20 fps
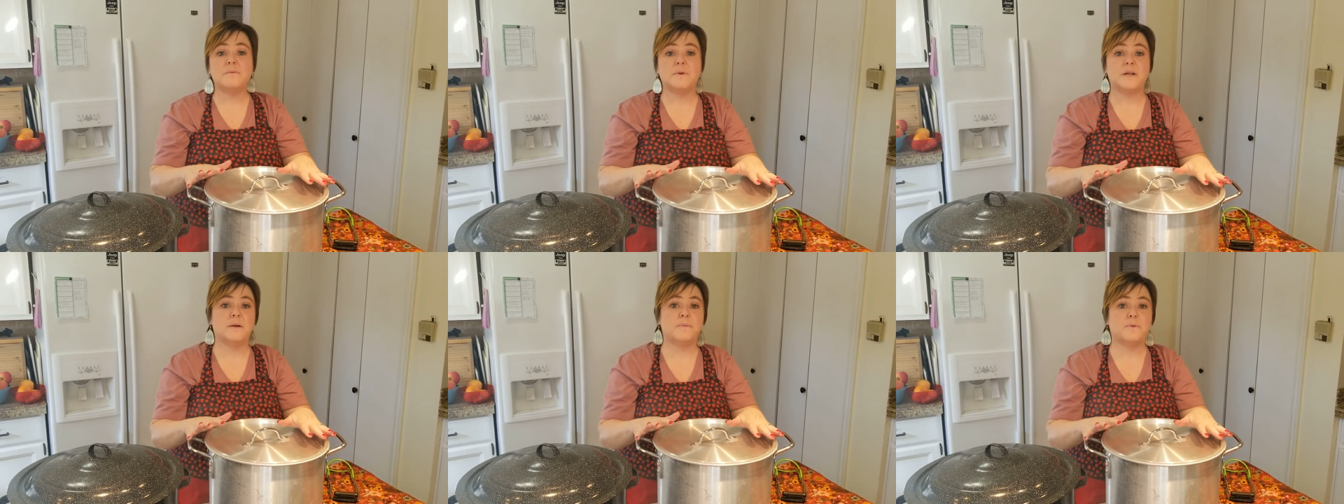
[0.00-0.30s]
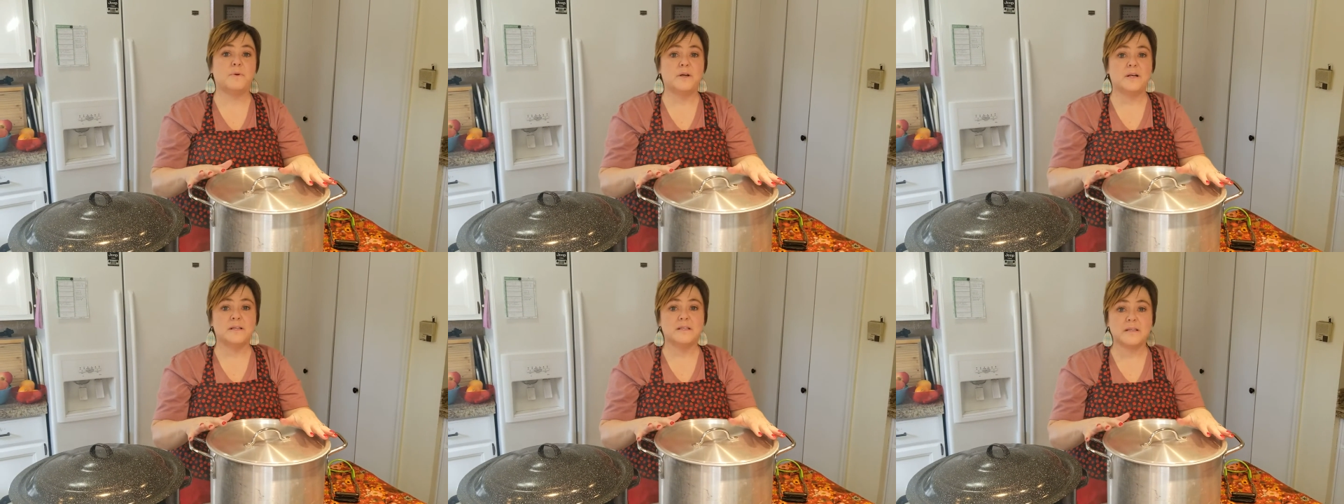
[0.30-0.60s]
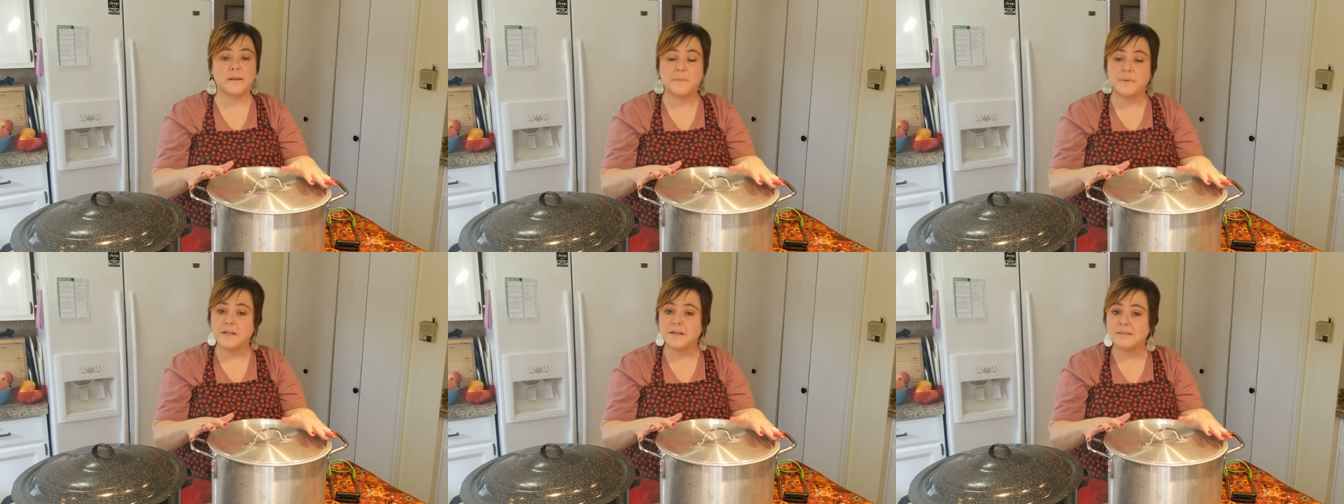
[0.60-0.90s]
When it boils,
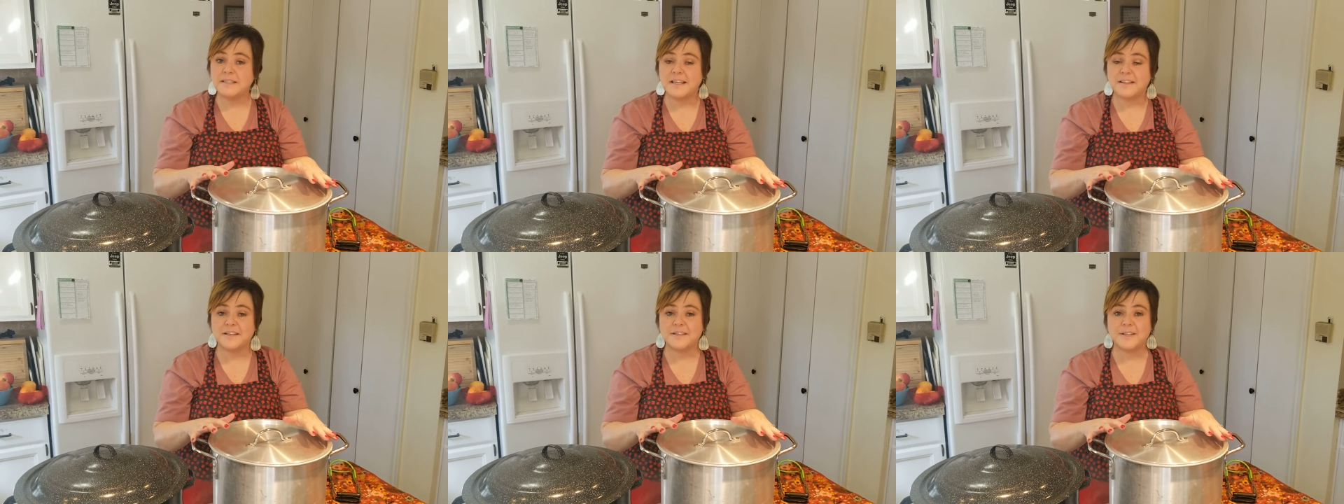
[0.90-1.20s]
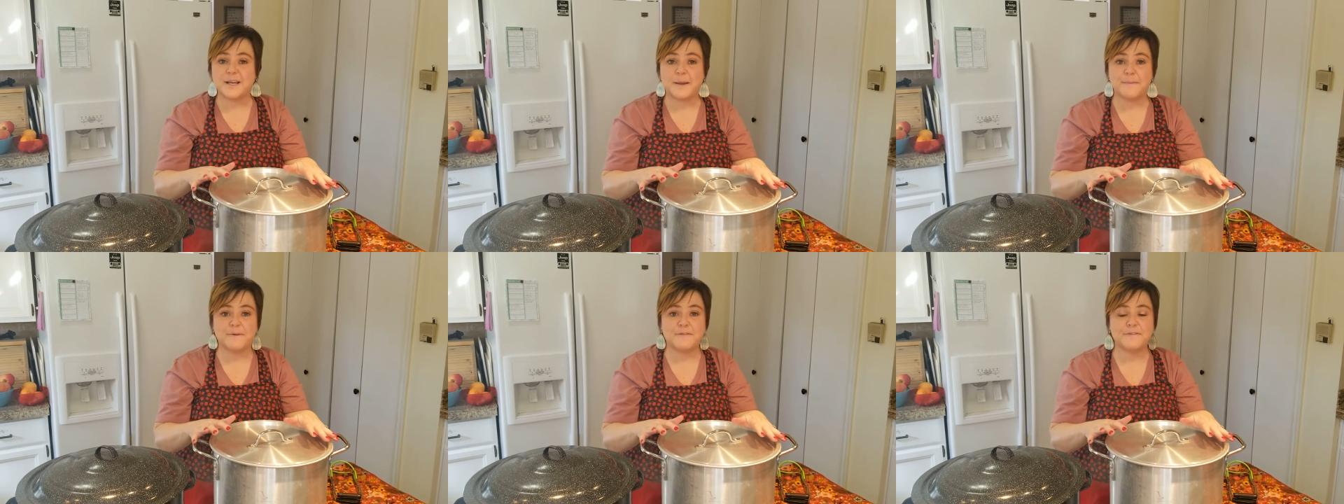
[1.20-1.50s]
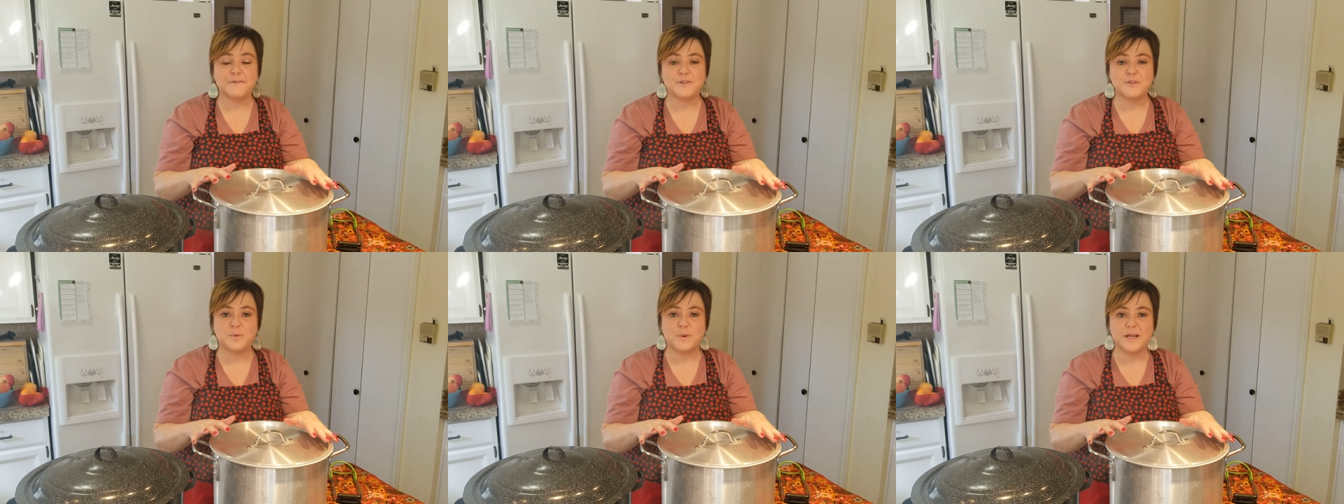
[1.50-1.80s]
I'm going to set the timer
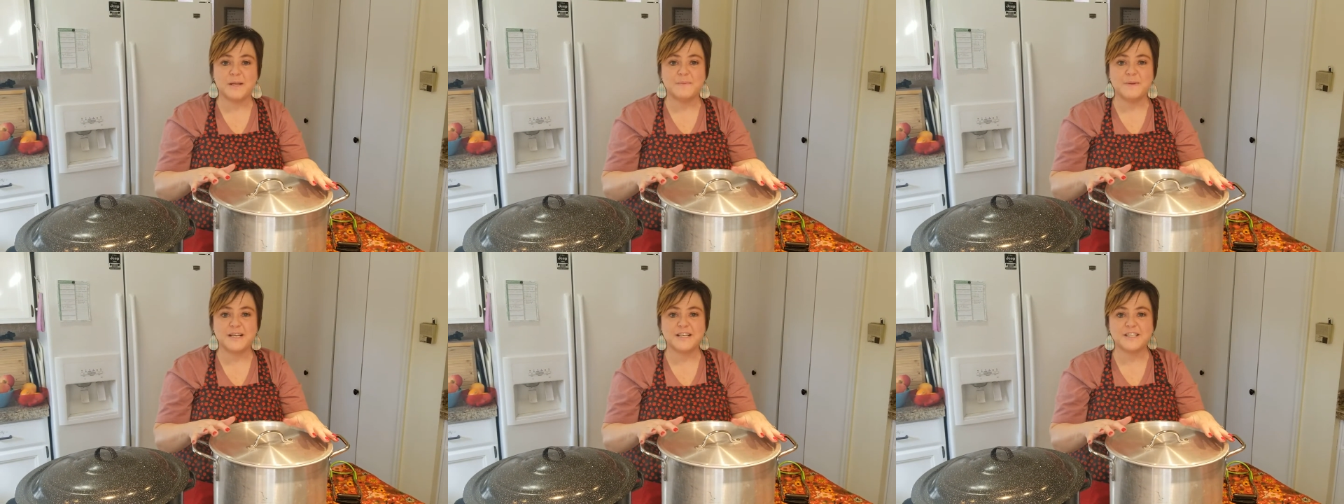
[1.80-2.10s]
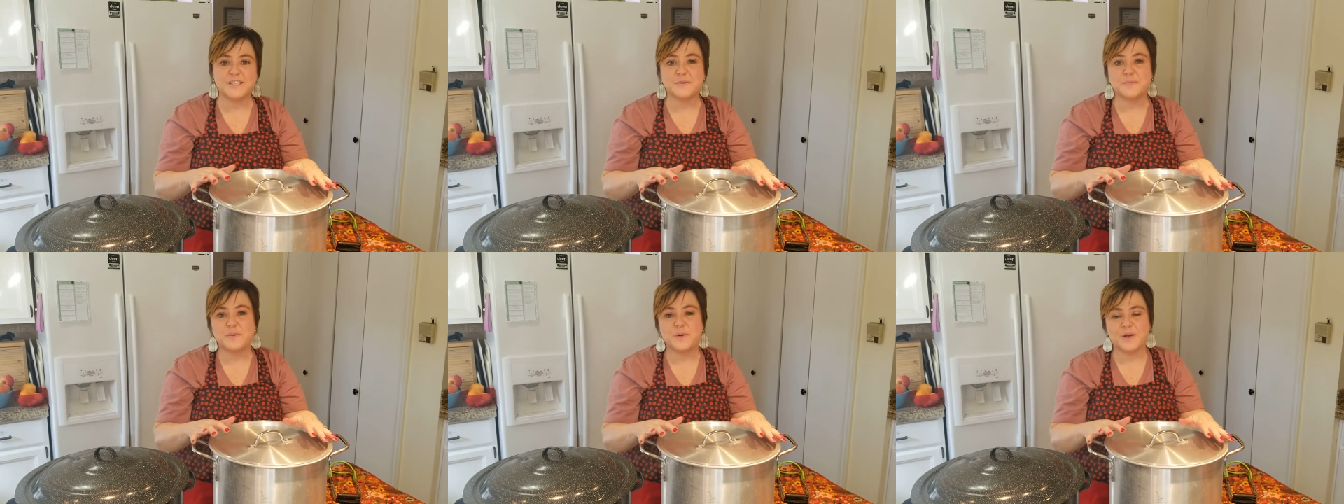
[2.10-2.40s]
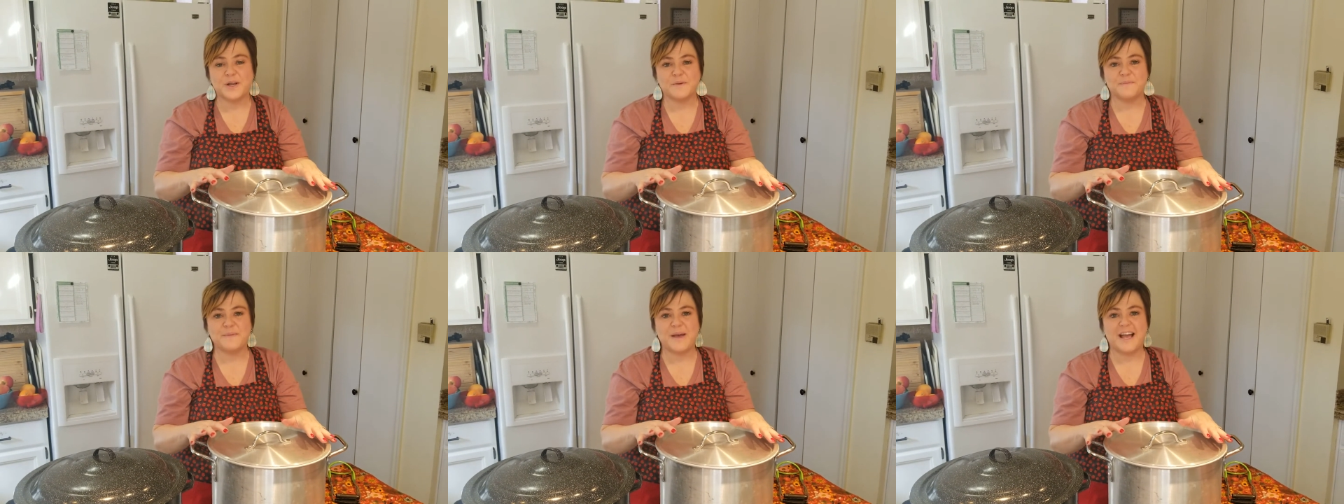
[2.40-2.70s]
for 20 minutes and we'll
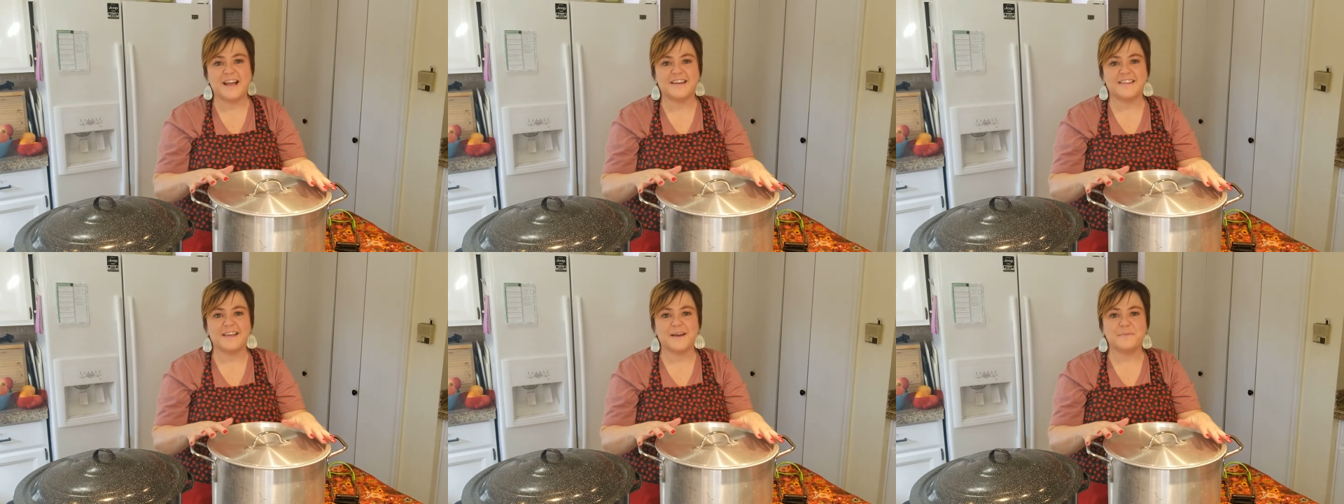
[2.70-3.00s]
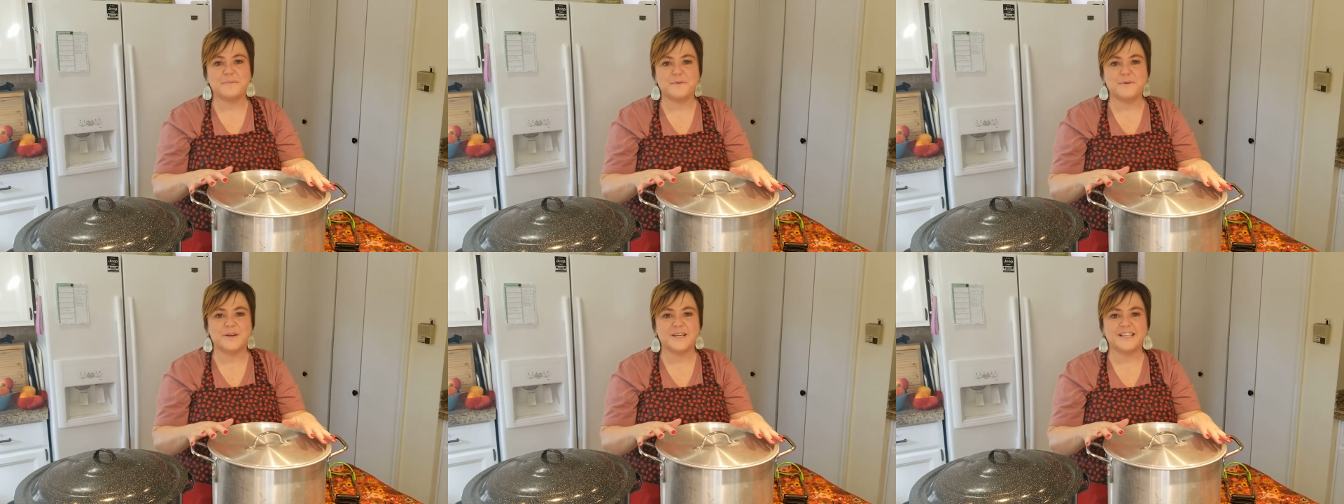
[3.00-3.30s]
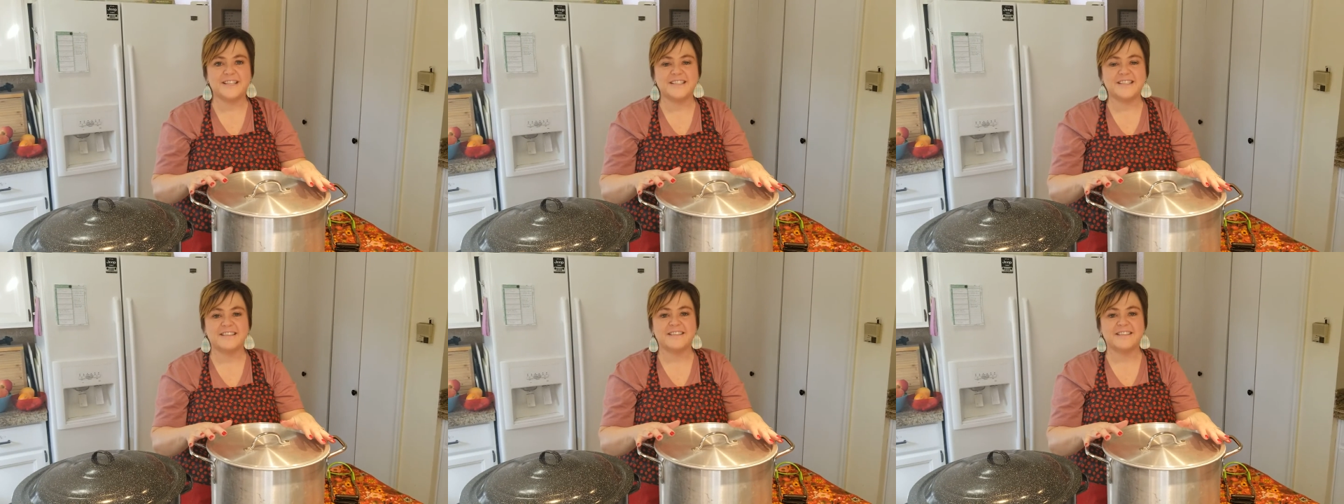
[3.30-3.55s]
come back at that point.